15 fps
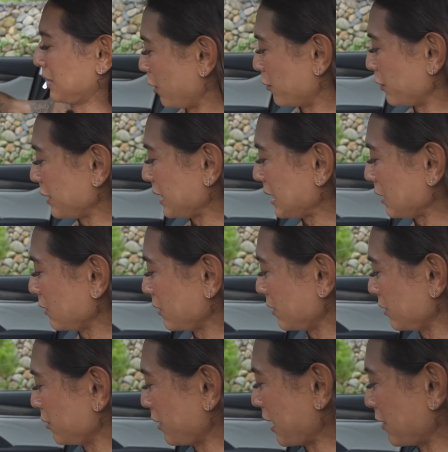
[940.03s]
Over here
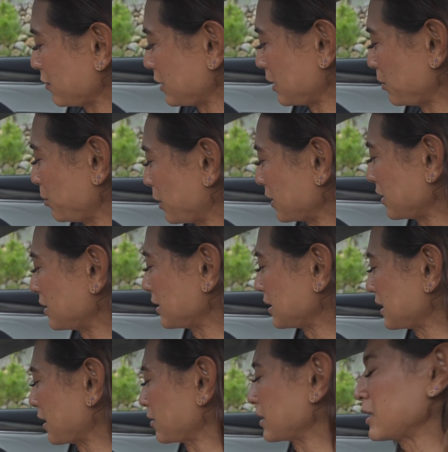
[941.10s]
you have some buttons
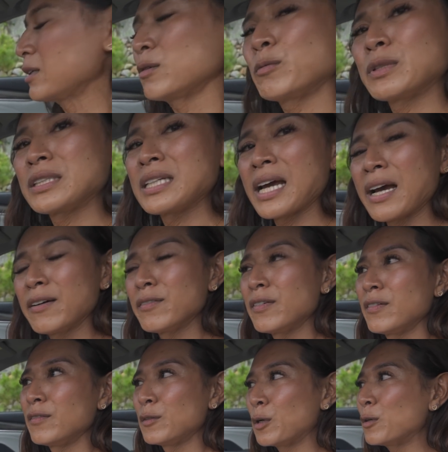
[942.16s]
down here which have
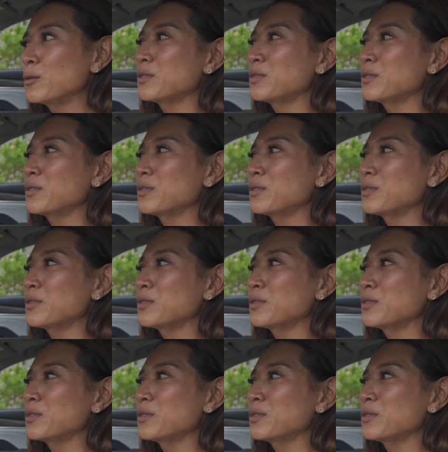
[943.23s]
no